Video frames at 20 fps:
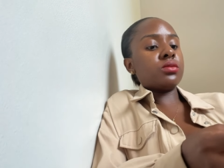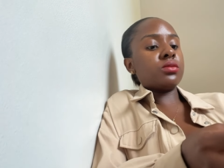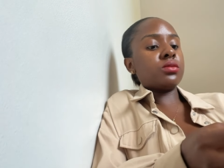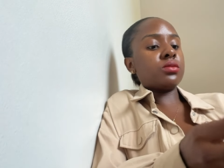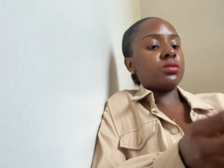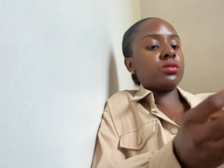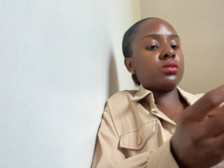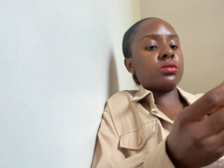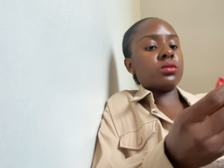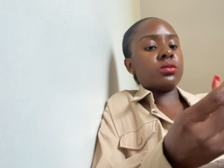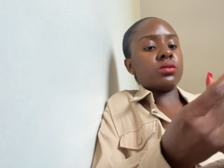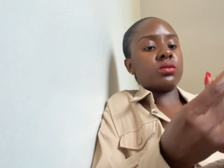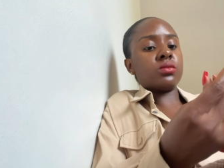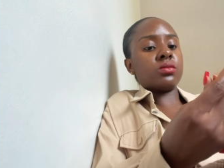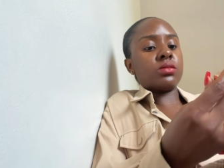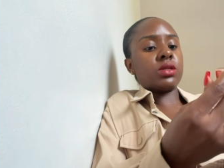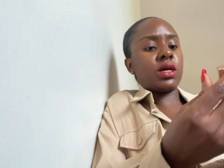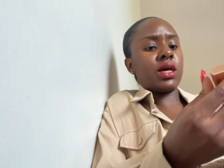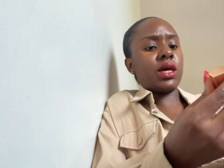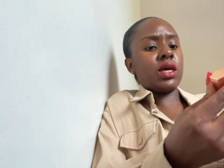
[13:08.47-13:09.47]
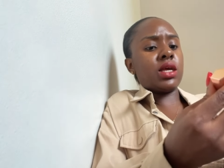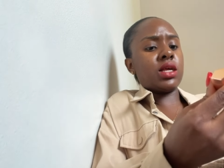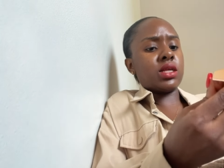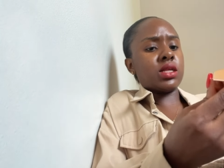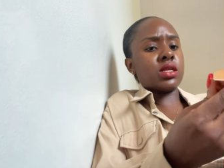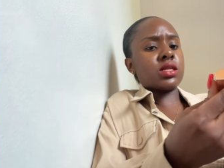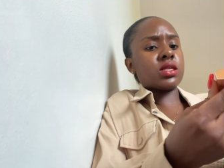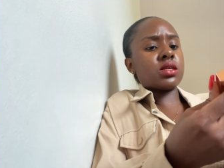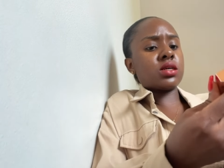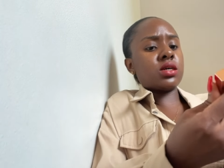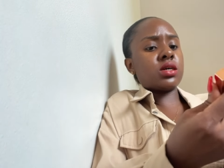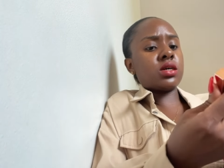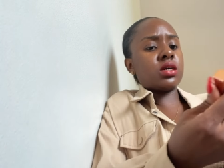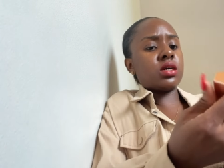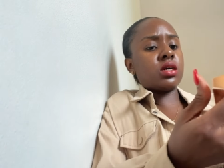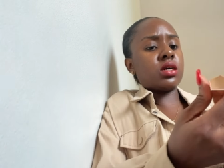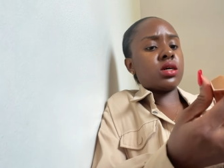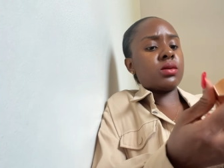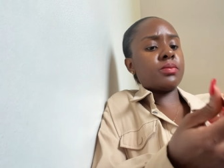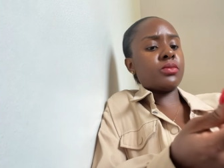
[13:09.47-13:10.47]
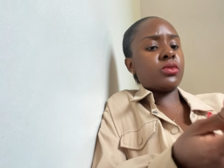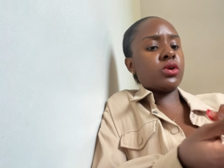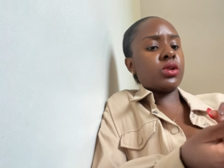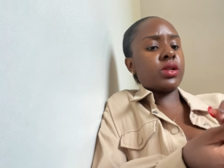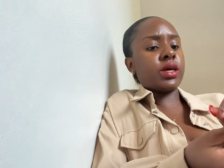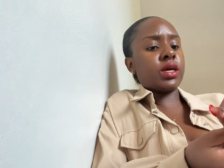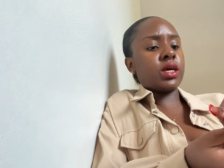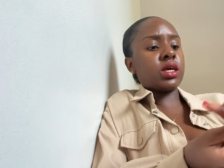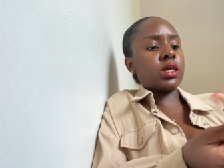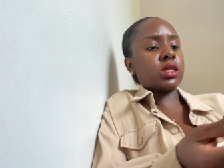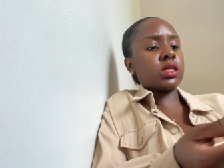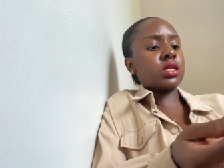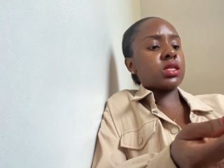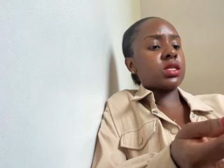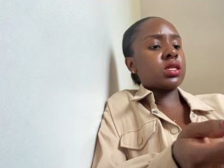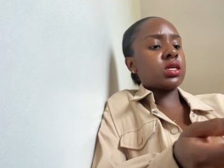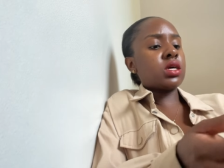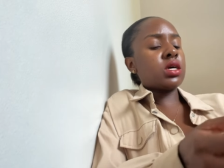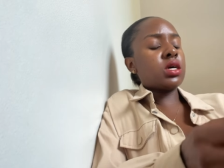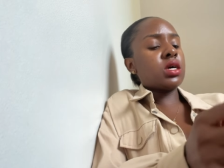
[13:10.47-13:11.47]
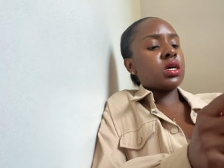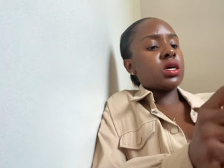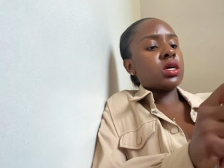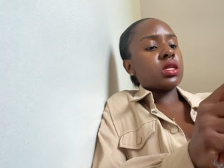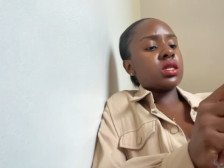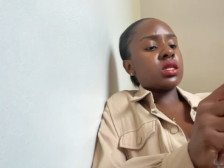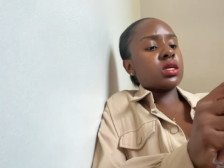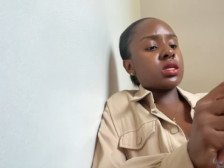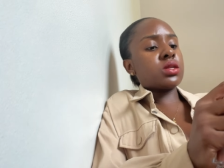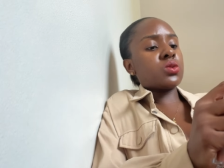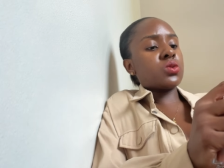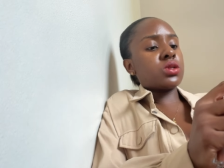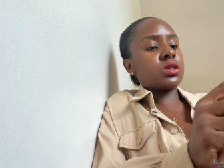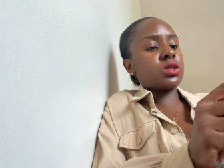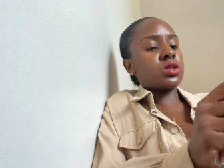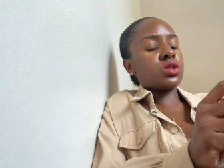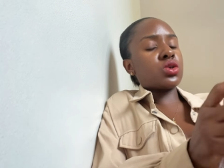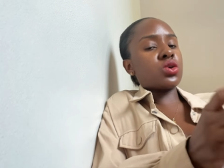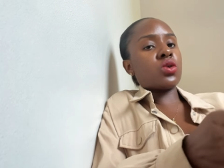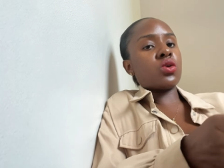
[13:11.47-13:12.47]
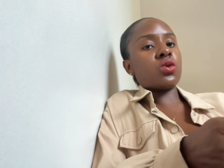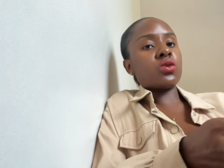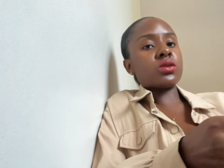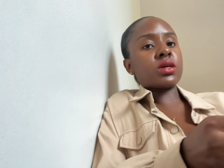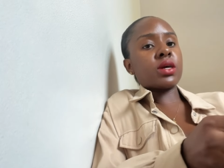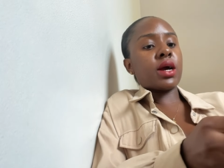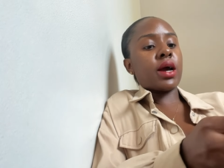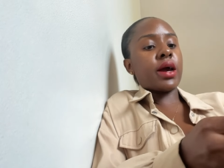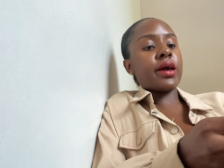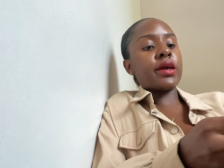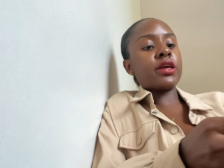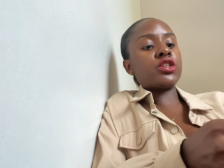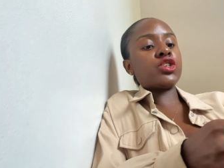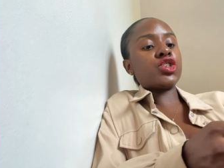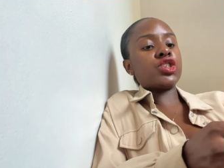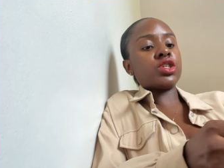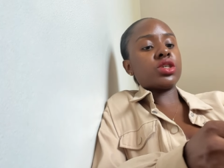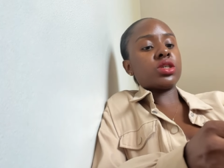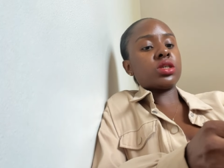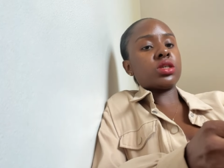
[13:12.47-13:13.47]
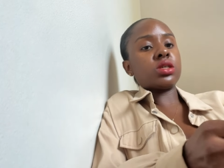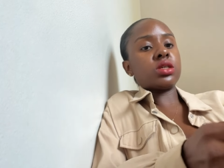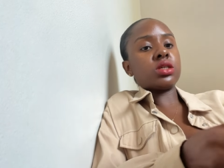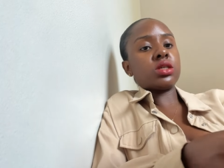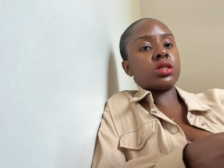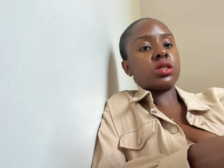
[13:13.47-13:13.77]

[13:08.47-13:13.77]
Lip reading: Oh, nice. More like it. This one is called Kaichi.